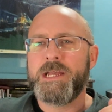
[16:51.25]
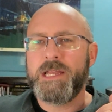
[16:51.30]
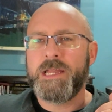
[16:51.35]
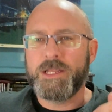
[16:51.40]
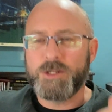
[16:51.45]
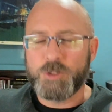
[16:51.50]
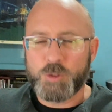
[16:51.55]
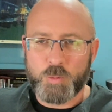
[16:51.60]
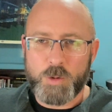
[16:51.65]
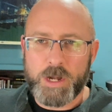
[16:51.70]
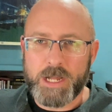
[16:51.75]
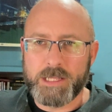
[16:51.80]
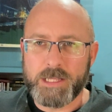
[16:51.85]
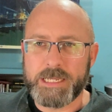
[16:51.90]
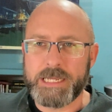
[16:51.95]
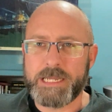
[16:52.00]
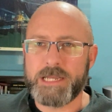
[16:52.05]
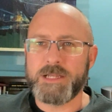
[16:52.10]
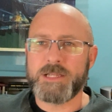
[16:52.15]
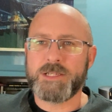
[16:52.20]

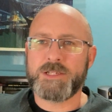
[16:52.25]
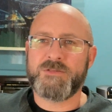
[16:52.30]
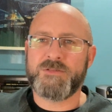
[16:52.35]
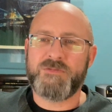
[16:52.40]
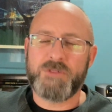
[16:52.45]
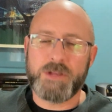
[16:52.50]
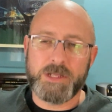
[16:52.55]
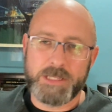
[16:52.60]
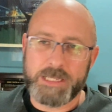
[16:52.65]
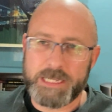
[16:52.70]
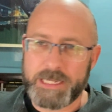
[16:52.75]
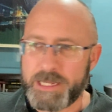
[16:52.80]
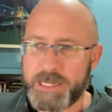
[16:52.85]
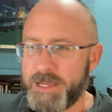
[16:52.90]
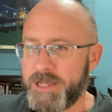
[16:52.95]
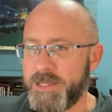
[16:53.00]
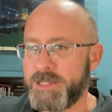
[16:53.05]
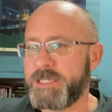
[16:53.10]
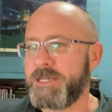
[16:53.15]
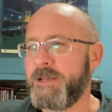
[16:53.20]
indwelling us, filling
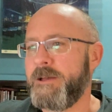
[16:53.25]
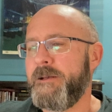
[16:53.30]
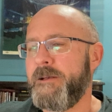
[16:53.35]
us,